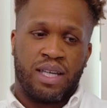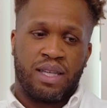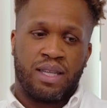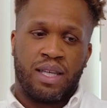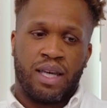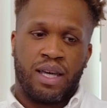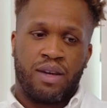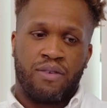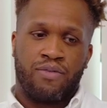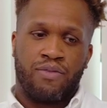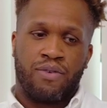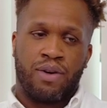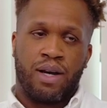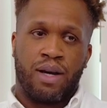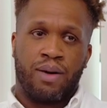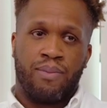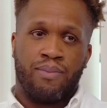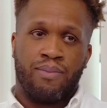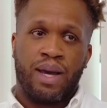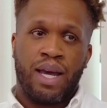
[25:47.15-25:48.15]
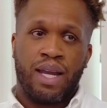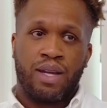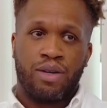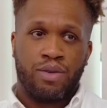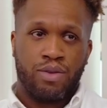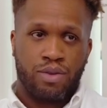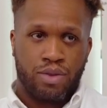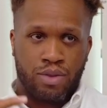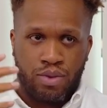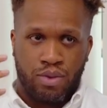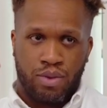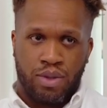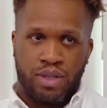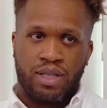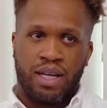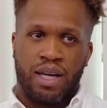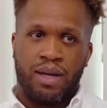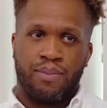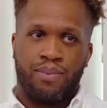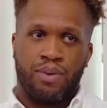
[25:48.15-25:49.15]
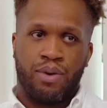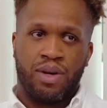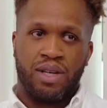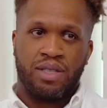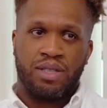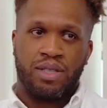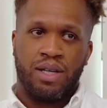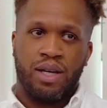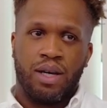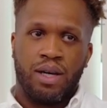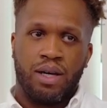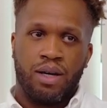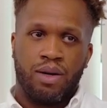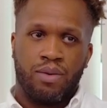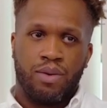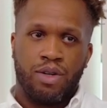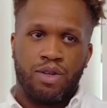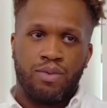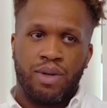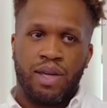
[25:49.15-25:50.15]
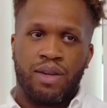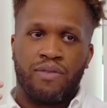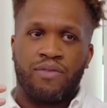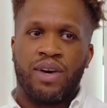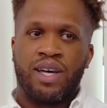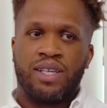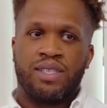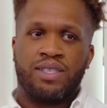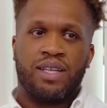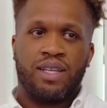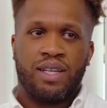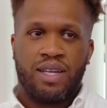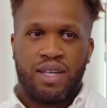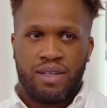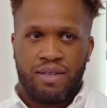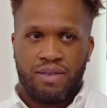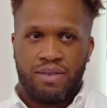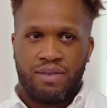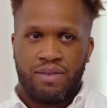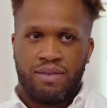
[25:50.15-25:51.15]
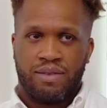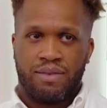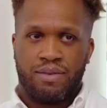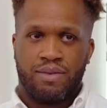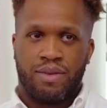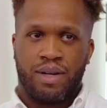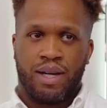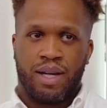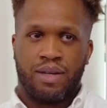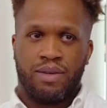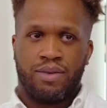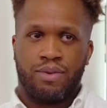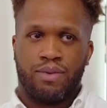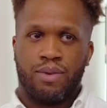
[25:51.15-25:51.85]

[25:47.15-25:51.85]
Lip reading: I think from medical school standpoints, what are we investing in, right?